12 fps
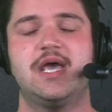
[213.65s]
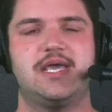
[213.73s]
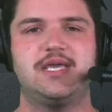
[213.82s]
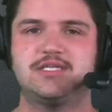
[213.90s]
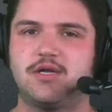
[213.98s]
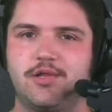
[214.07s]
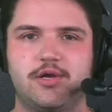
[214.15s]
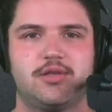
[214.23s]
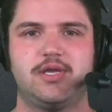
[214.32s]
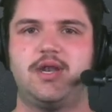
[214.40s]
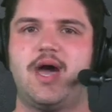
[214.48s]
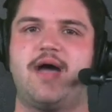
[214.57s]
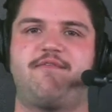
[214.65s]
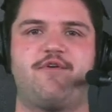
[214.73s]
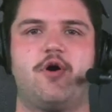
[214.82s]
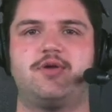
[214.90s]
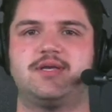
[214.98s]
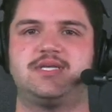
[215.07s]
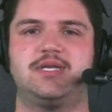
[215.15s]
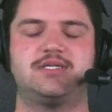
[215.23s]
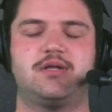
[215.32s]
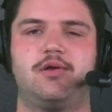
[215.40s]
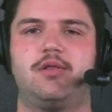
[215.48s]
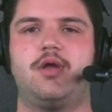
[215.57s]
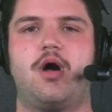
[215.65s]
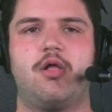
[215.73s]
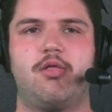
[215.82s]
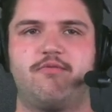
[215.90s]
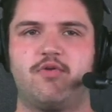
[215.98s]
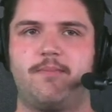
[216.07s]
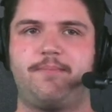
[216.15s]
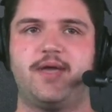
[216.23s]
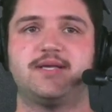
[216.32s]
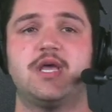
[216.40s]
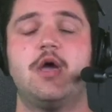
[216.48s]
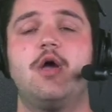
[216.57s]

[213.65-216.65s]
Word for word: he's clearly not focused, and he's clearly all over the place.